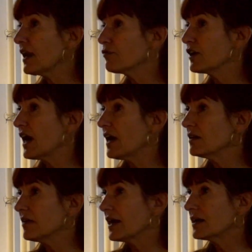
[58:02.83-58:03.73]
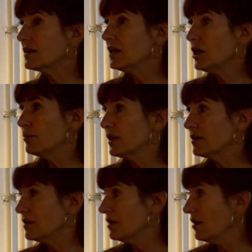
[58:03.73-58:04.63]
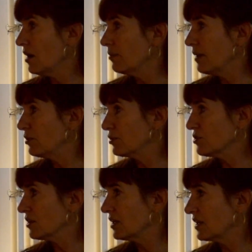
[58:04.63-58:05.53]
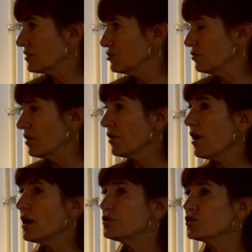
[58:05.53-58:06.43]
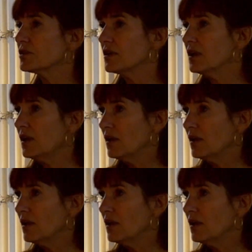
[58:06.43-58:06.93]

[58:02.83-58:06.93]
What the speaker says: in Afrikaanderwijk, but are maybe also connected to the larger